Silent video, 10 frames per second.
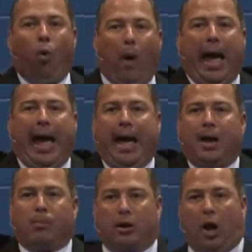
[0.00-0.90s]

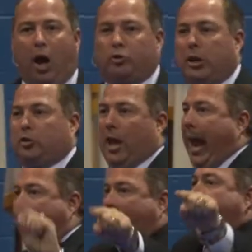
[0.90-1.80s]
Why? Because he
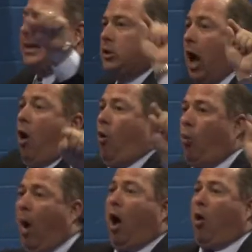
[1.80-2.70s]
said, I
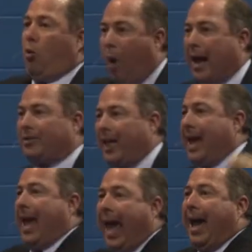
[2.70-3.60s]
don't want what
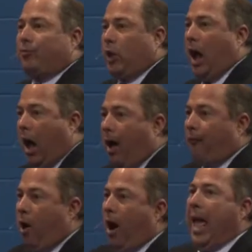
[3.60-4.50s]
they have to
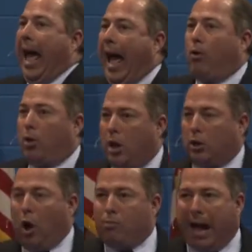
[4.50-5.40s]
offer. I want
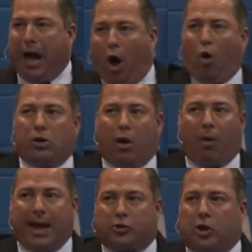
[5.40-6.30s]
to go my own
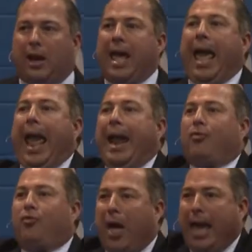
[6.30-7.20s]
direction.
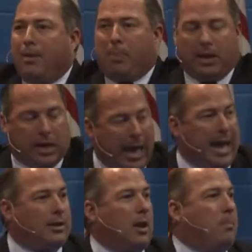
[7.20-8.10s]
And they
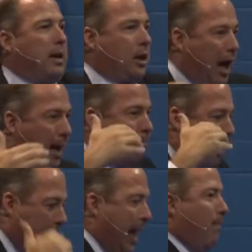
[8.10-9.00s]
begin to
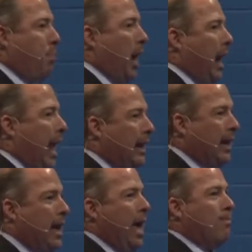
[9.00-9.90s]
become
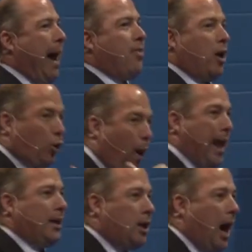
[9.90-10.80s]
manipulated by the
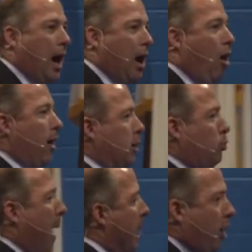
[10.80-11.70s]
great con
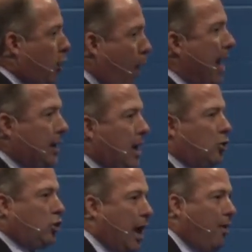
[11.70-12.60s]
artist, by the great
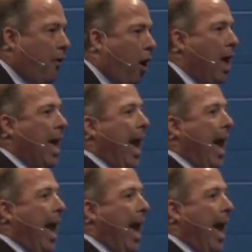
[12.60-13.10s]
deceiver.